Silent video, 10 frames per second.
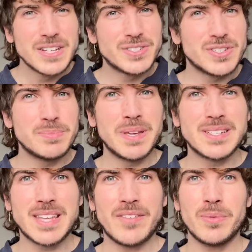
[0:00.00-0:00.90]
just
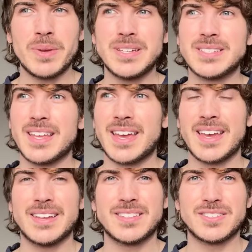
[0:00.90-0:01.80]
because everybody's
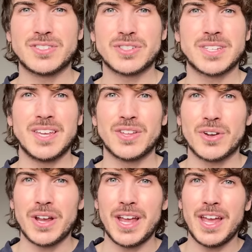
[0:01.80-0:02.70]
like just either